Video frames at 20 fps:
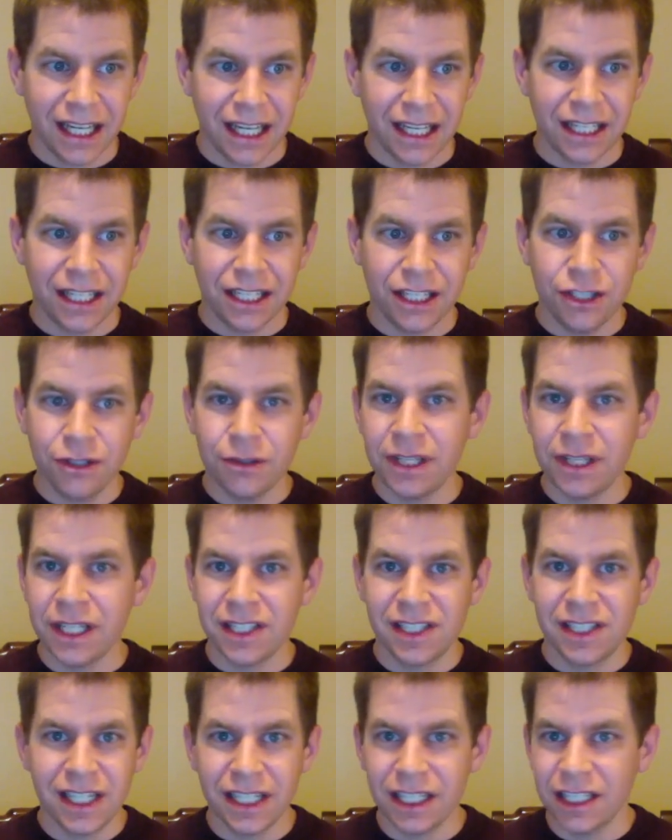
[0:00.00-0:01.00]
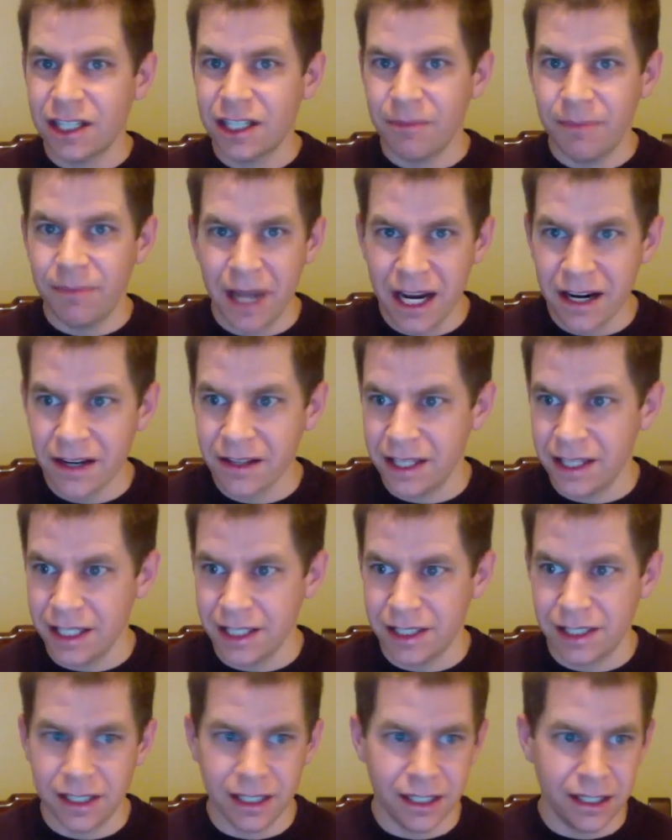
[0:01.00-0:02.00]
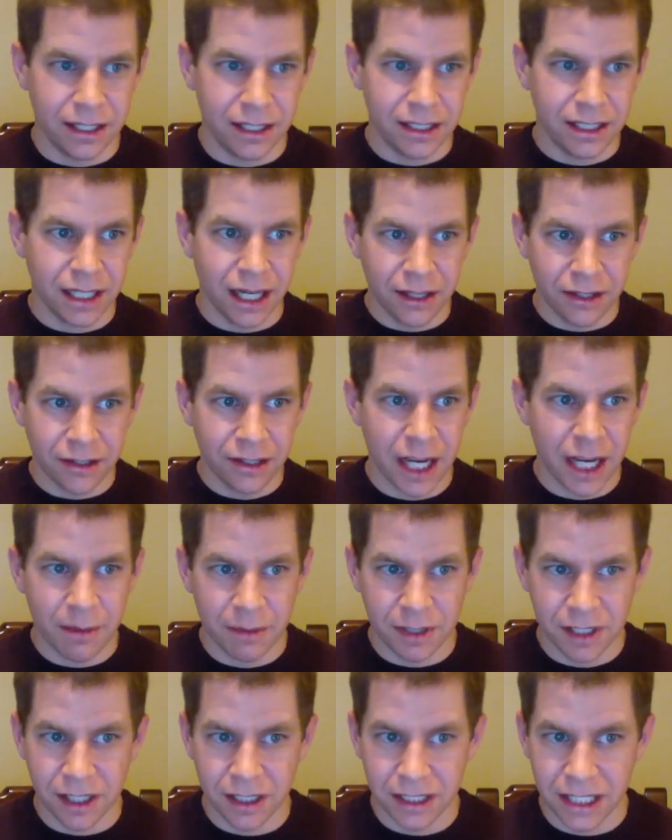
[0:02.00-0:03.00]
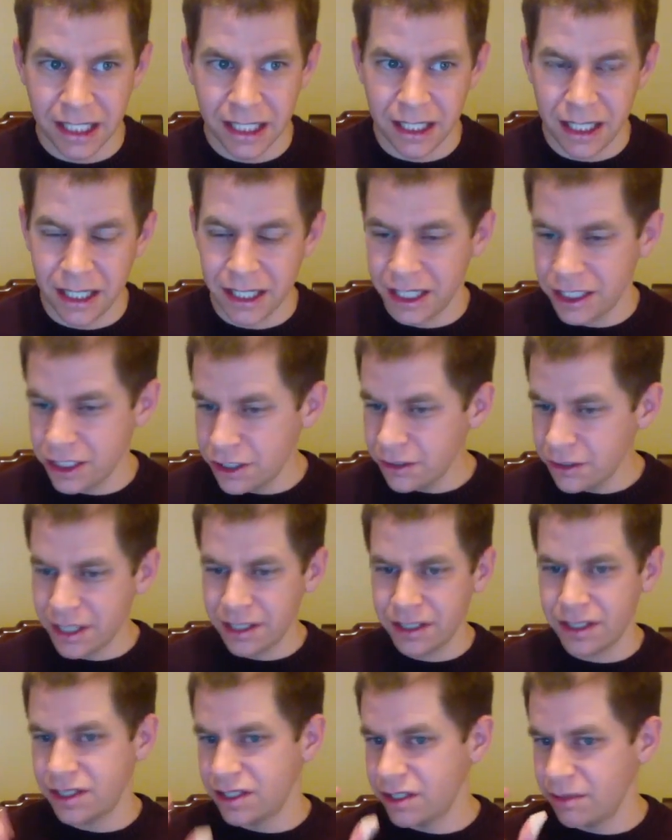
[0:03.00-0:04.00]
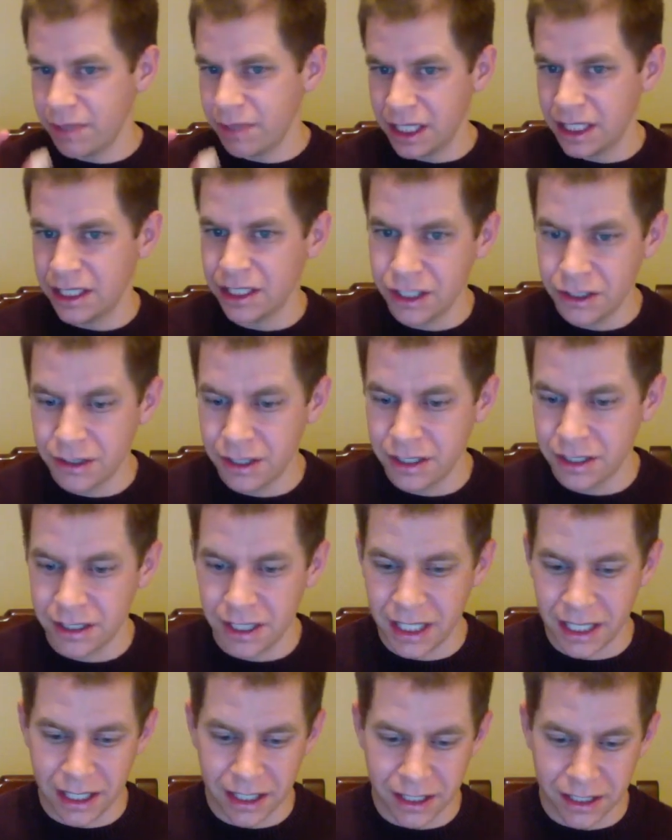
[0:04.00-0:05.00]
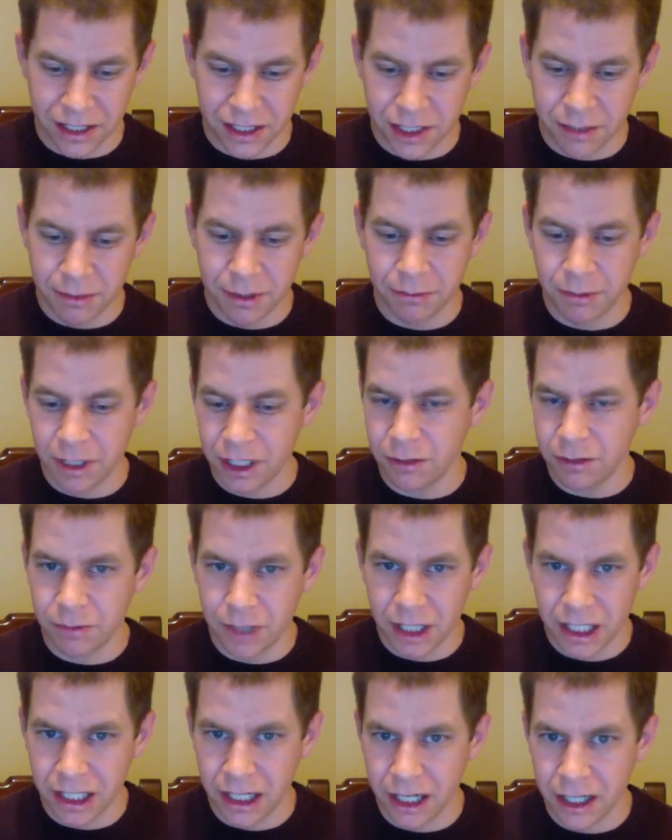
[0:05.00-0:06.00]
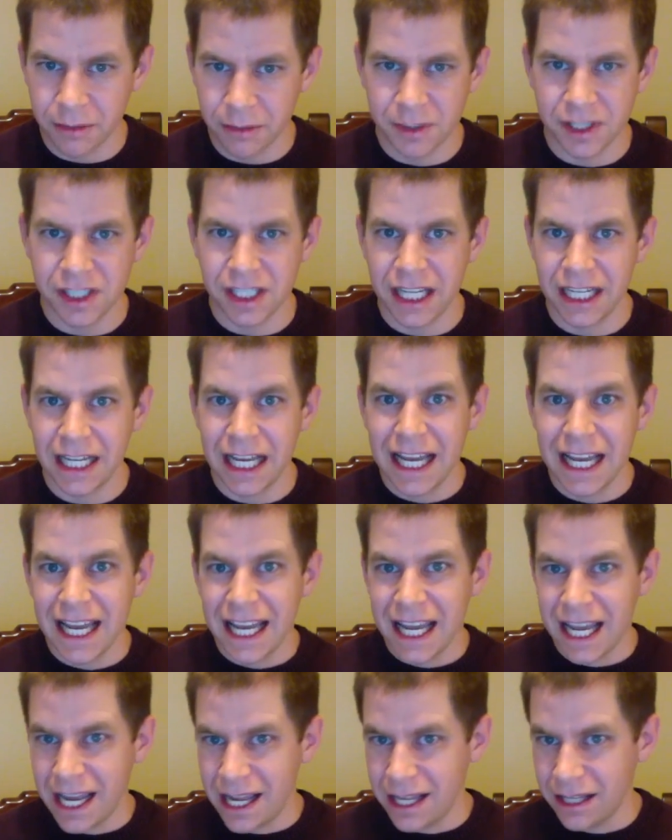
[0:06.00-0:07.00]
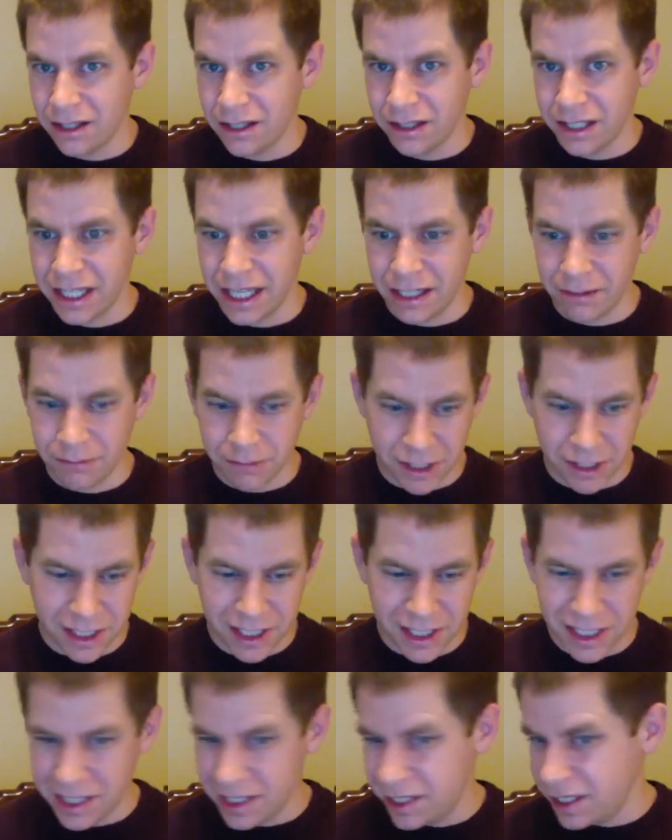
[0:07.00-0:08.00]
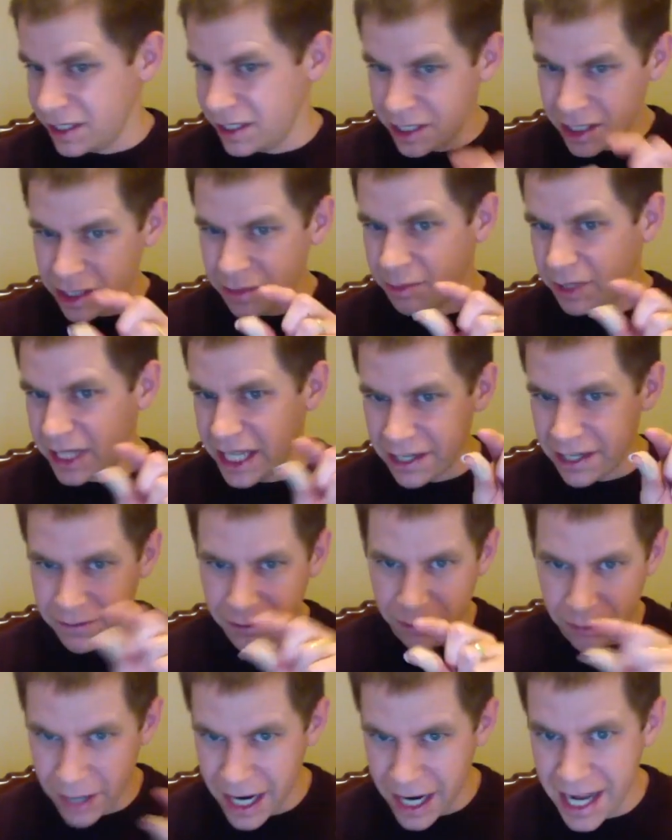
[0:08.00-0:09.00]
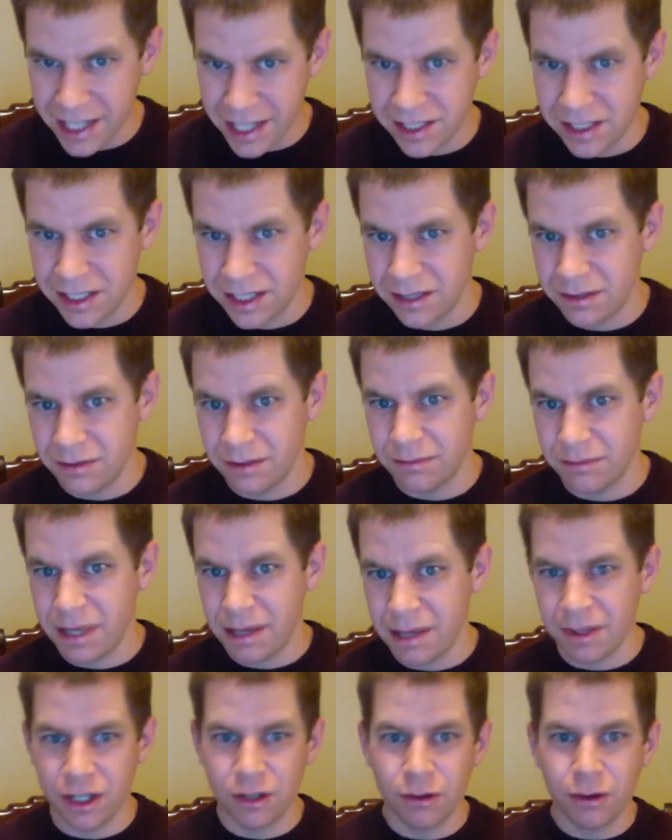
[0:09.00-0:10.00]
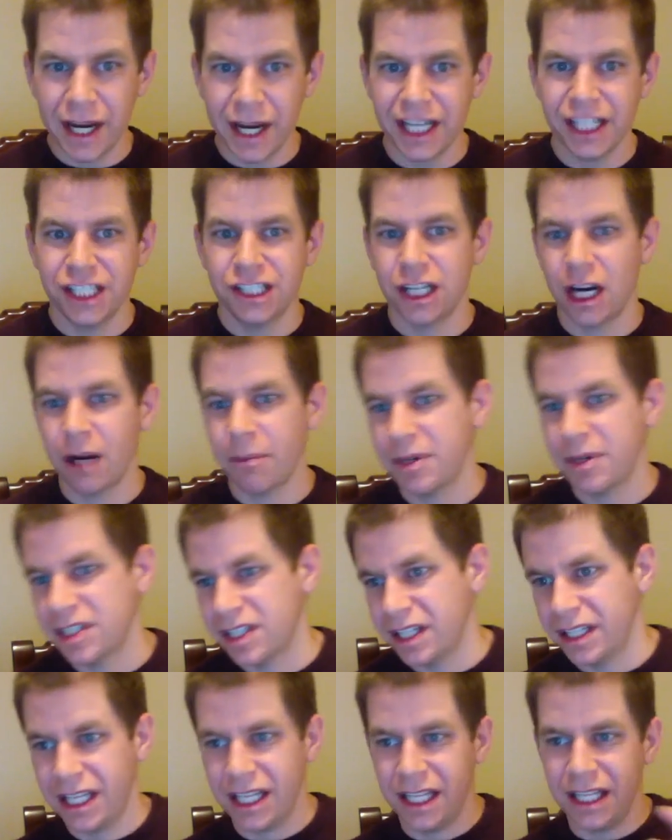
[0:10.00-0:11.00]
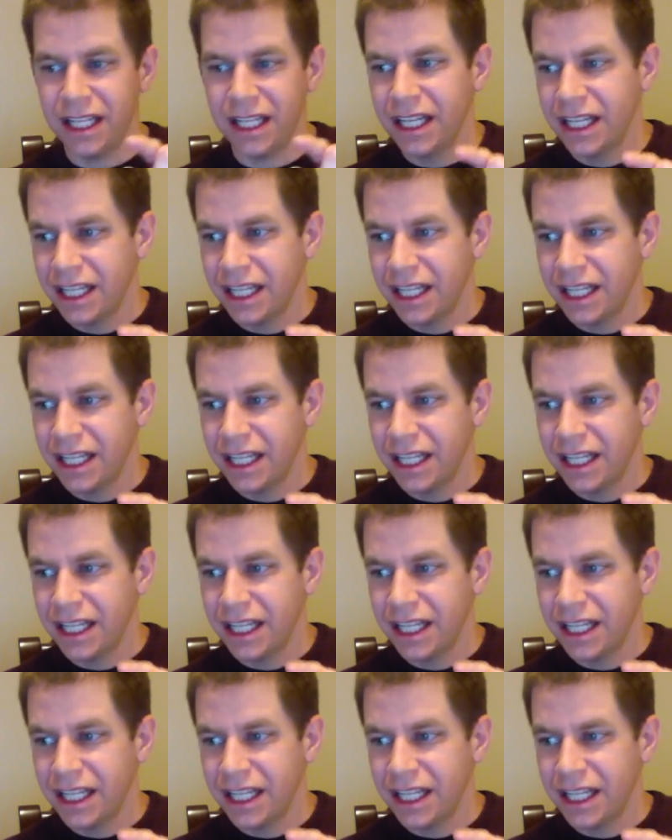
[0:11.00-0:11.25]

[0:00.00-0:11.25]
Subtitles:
you can sit and compare this to other cameras all day long, and you can zoom in. You can zoom in 1:1, 100%, and look at, well, this blade of grass isn't maybe quite as sharp as on the